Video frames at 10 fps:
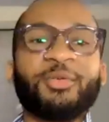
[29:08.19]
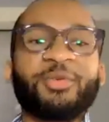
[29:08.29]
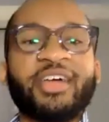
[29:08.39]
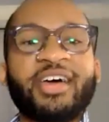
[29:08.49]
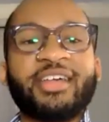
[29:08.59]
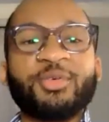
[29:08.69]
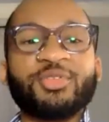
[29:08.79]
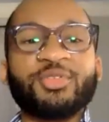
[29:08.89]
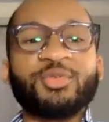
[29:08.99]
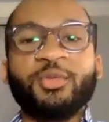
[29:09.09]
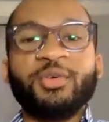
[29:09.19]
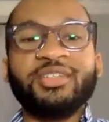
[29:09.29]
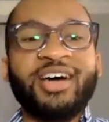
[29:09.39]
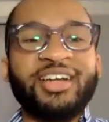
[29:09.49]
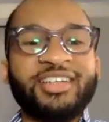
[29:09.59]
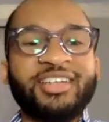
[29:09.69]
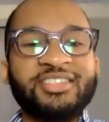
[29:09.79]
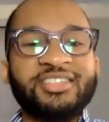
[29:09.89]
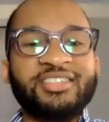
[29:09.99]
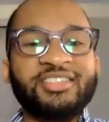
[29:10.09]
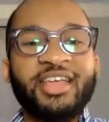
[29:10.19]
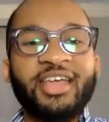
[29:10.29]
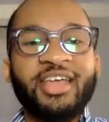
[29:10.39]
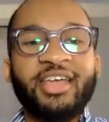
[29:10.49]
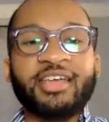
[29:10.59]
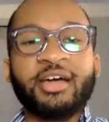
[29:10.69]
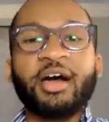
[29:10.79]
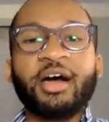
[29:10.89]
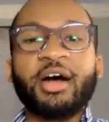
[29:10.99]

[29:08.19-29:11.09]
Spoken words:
And with that, I was working with Donna Sheen and